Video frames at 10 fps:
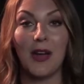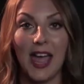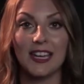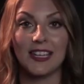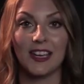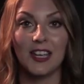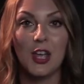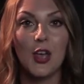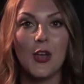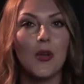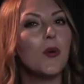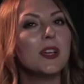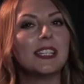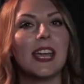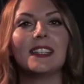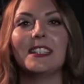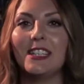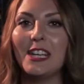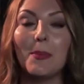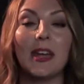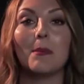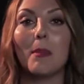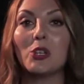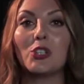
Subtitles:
being Rudolph one year, and